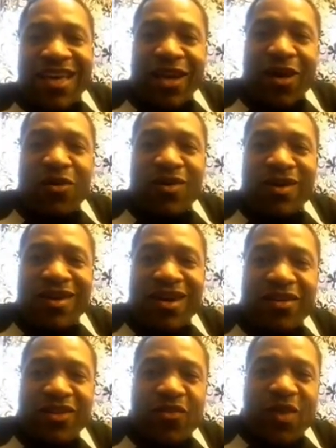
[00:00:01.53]
Hello,
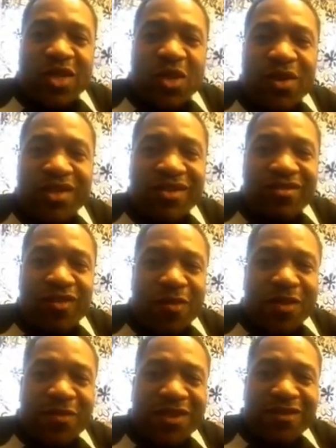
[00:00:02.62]
how's everyone doing? Rob
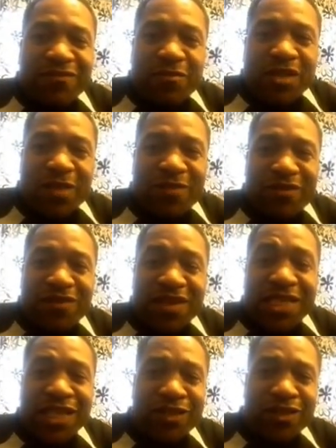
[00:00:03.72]
Shepherd here from Shepherd
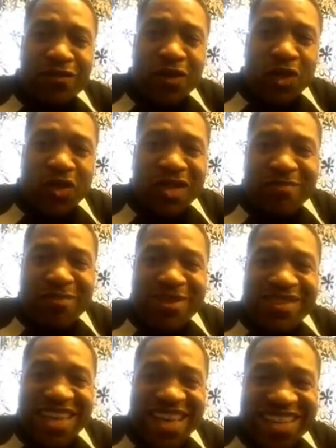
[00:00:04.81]
Fit, your virtual
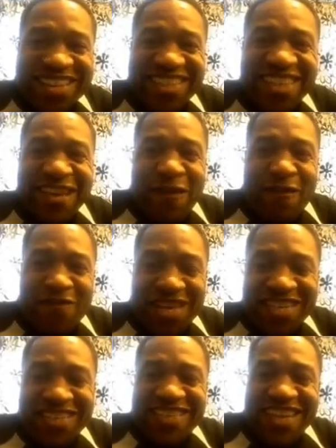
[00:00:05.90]
in-person health,
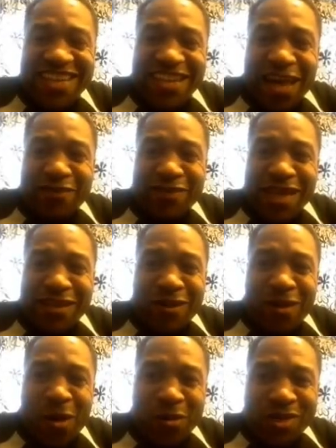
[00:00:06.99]
fitness, and lifestyle
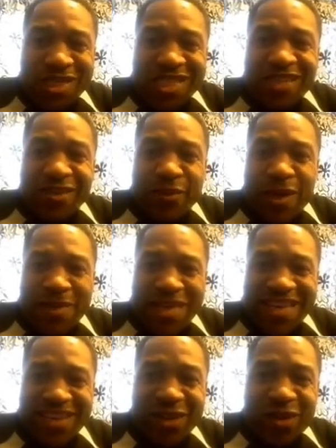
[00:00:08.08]
coach, where I make
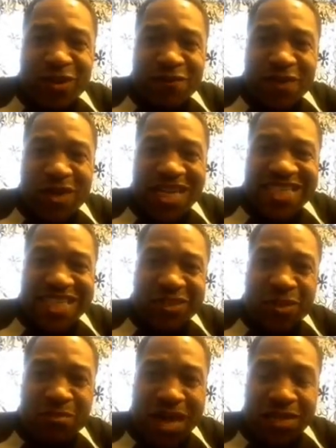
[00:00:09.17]
you look good, feel good, and taste
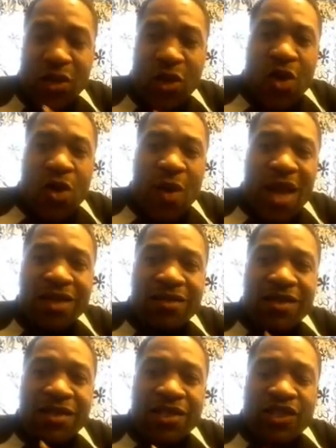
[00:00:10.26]
good, man. Well,
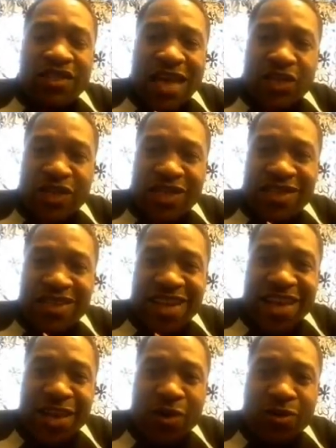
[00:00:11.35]
just actually here
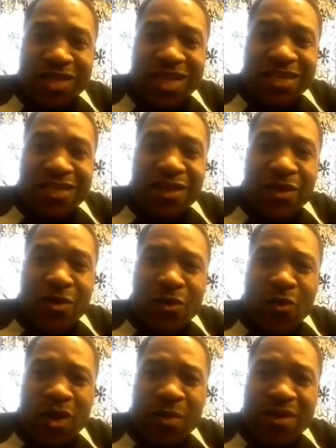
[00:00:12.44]
hanging out in
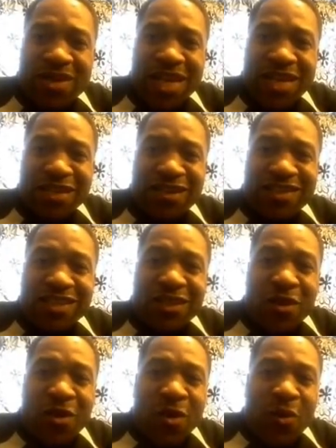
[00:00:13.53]
Waterbury, Connecticut
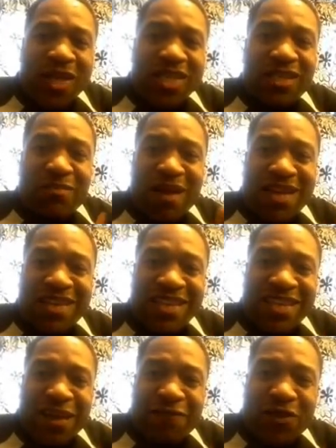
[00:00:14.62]
with my
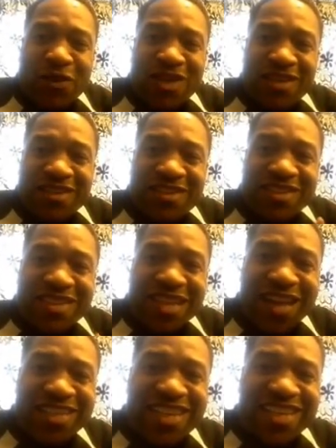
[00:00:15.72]
nephew here,
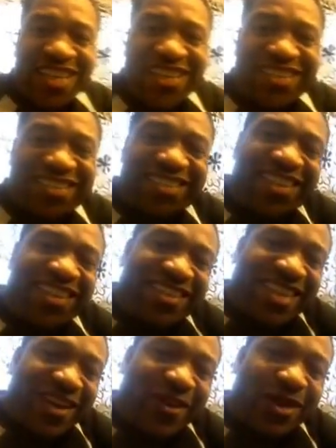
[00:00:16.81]
Dante hello. Keels.
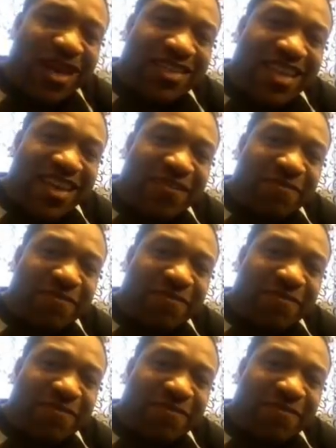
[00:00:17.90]
Say hello, Dante.